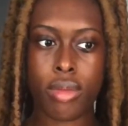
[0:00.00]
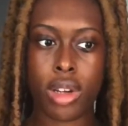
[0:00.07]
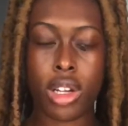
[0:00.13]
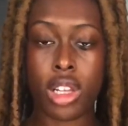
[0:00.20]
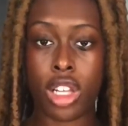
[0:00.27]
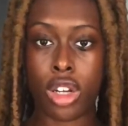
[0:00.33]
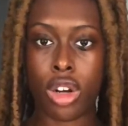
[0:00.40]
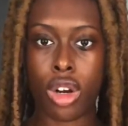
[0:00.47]

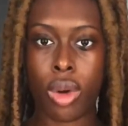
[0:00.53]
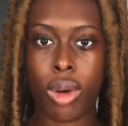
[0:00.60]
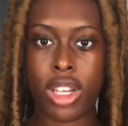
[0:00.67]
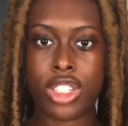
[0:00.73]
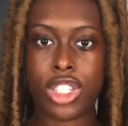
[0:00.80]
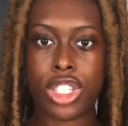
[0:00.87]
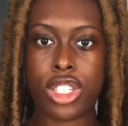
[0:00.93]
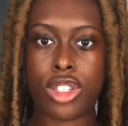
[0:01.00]
clicker
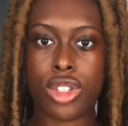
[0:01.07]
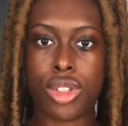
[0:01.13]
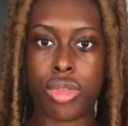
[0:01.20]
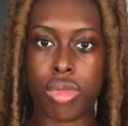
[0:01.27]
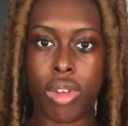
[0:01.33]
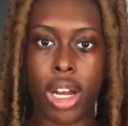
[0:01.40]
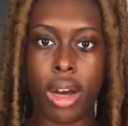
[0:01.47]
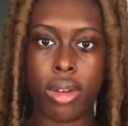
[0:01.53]
questions
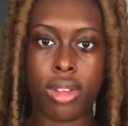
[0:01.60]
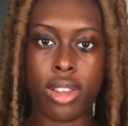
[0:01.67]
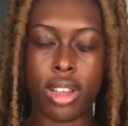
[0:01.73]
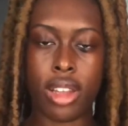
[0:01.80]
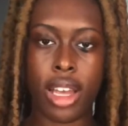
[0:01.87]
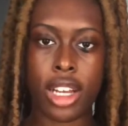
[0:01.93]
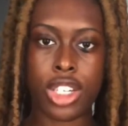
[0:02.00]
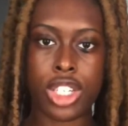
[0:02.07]
throughout the
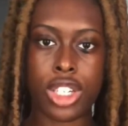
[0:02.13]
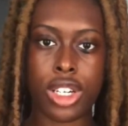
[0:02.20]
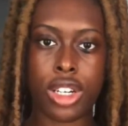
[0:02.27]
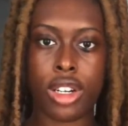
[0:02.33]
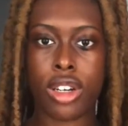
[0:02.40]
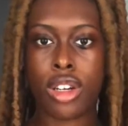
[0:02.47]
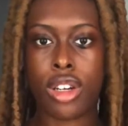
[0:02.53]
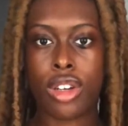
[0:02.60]

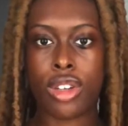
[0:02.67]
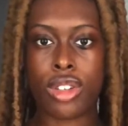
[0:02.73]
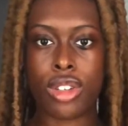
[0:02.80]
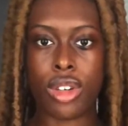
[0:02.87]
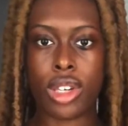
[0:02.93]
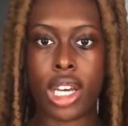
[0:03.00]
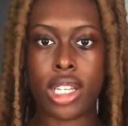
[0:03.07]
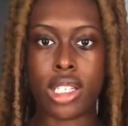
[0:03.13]
lecture so
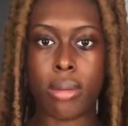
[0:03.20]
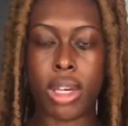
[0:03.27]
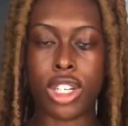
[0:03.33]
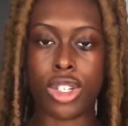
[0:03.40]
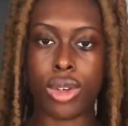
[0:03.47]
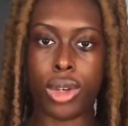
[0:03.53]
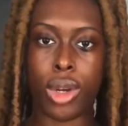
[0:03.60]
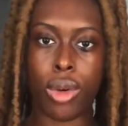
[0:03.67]
you had to make
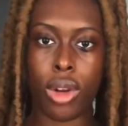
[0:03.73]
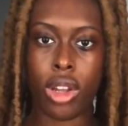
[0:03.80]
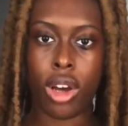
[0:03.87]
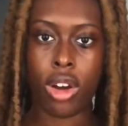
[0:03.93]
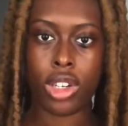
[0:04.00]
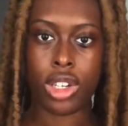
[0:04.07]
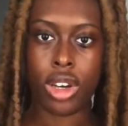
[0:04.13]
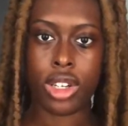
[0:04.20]
sure you were
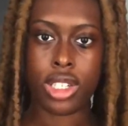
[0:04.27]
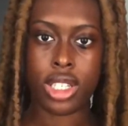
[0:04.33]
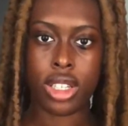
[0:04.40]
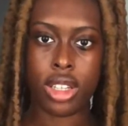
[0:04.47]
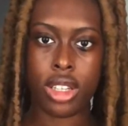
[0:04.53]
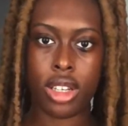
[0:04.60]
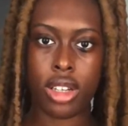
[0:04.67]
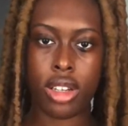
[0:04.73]
logged on to
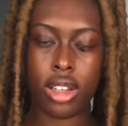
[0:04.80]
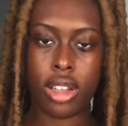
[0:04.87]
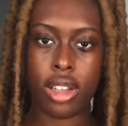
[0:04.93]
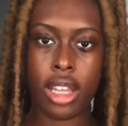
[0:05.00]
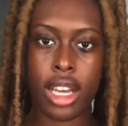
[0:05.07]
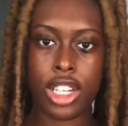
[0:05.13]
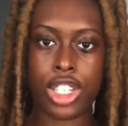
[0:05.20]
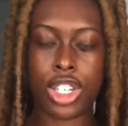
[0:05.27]
the
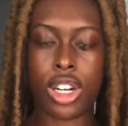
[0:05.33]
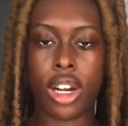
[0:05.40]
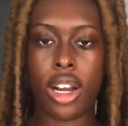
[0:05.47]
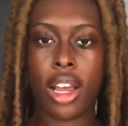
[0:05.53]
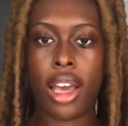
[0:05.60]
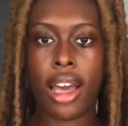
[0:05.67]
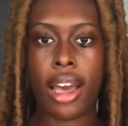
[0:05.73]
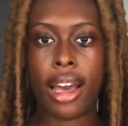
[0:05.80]
lecture
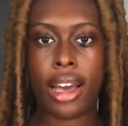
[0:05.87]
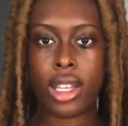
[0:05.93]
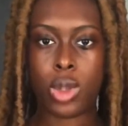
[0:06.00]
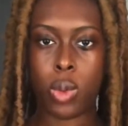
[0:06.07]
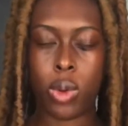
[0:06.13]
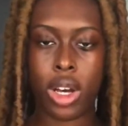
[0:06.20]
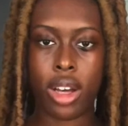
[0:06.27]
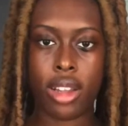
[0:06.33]
as
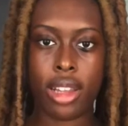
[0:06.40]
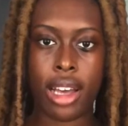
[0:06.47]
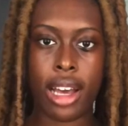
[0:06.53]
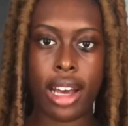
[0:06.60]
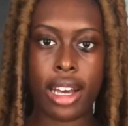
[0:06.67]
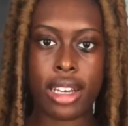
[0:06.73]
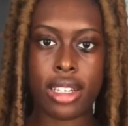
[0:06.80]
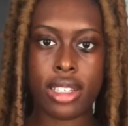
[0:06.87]
well
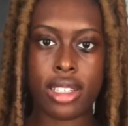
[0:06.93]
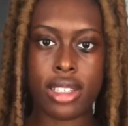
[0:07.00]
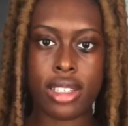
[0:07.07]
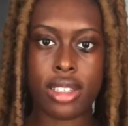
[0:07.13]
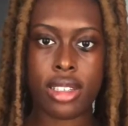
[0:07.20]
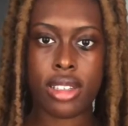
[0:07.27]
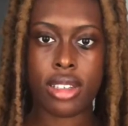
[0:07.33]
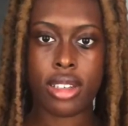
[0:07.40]

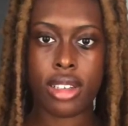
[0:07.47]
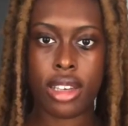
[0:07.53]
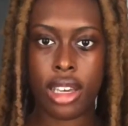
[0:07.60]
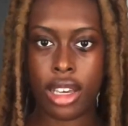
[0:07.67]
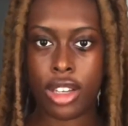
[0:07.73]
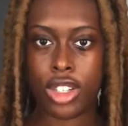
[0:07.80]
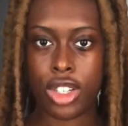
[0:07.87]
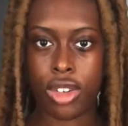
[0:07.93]
as
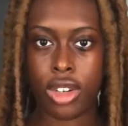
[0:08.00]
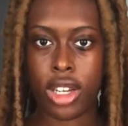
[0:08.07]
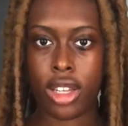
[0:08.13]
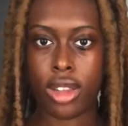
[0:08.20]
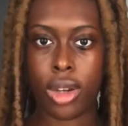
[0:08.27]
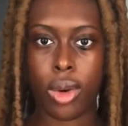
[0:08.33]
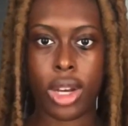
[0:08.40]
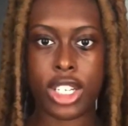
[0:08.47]
answering
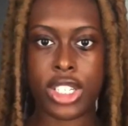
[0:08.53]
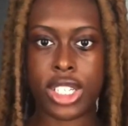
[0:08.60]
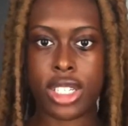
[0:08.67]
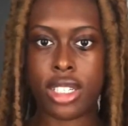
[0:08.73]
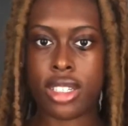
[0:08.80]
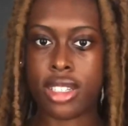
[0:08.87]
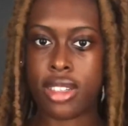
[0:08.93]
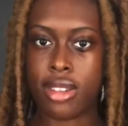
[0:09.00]
the
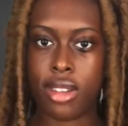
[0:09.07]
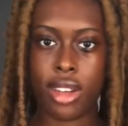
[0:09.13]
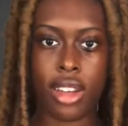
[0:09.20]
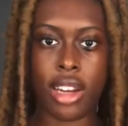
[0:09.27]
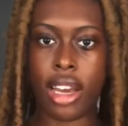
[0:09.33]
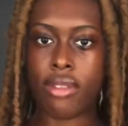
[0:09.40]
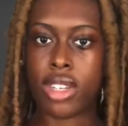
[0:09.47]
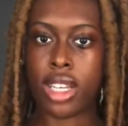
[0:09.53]
questions. You
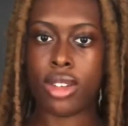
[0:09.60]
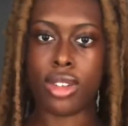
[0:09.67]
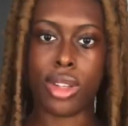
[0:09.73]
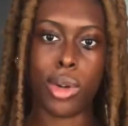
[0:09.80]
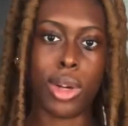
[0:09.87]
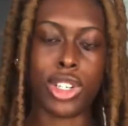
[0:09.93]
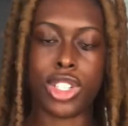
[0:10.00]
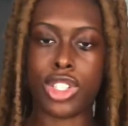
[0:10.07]
didn't have to answer the
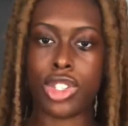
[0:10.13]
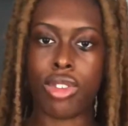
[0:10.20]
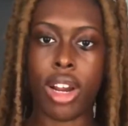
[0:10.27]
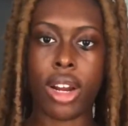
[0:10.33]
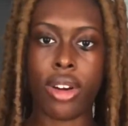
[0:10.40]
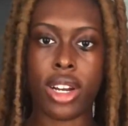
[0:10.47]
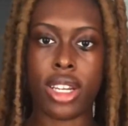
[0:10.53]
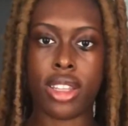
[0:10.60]
questions
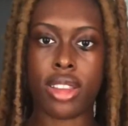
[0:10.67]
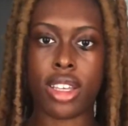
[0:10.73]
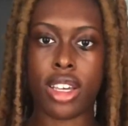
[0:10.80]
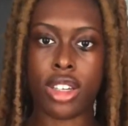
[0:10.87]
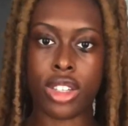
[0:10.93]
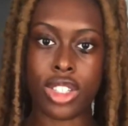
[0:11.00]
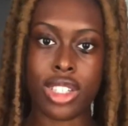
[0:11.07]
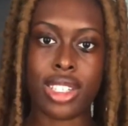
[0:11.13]
right or anything,
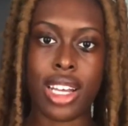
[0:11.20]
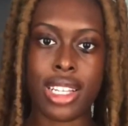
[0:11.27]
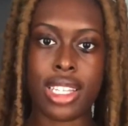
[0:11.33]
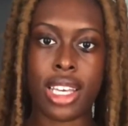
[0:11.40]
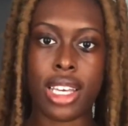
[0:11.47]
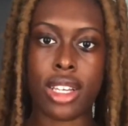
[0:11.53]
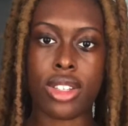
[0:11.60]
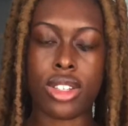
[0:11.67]
you just had to
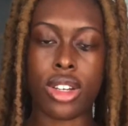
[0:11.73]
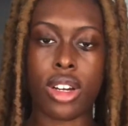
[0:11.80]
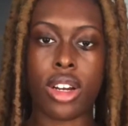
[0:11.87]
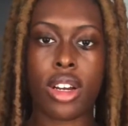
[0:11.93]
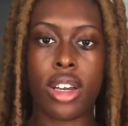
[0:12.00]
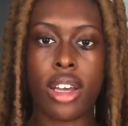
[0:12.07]
answer.